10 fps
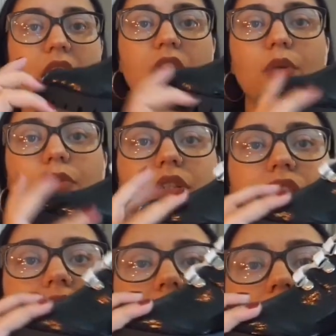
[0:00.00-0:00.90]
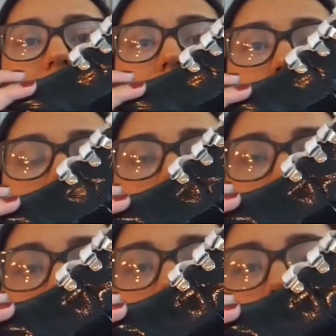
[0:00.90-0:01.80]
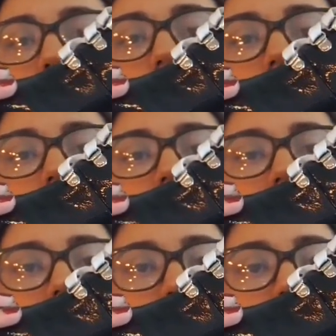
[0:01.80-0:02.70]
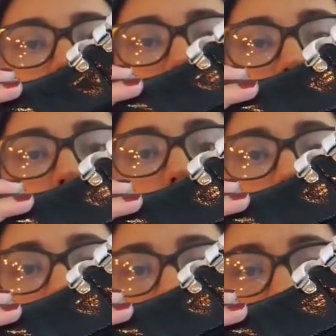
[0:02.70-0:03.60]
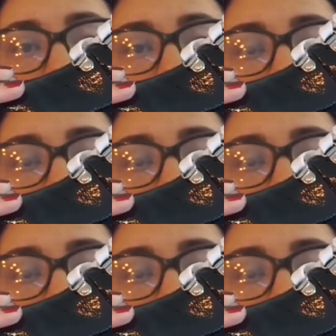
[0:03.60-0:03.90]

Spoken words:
it was like, this was a ginormous block,